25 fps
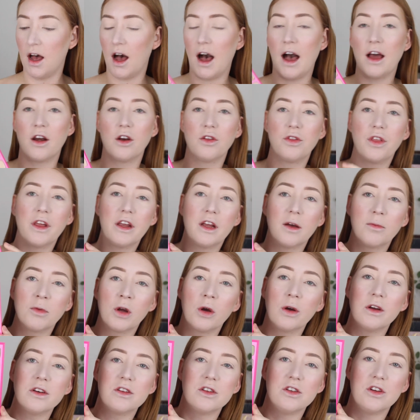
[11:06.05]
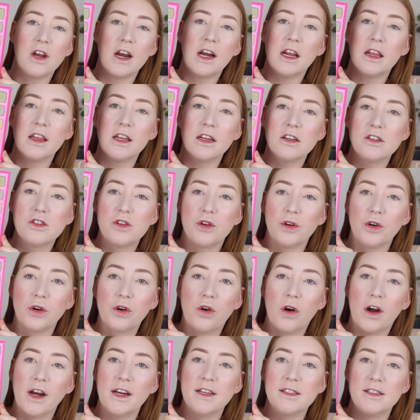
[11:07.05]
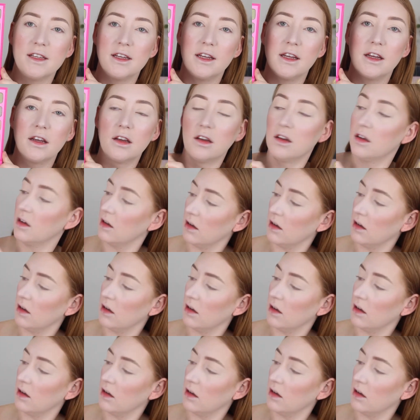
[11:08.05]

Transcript: I don't think I'm going to do anything too crazy,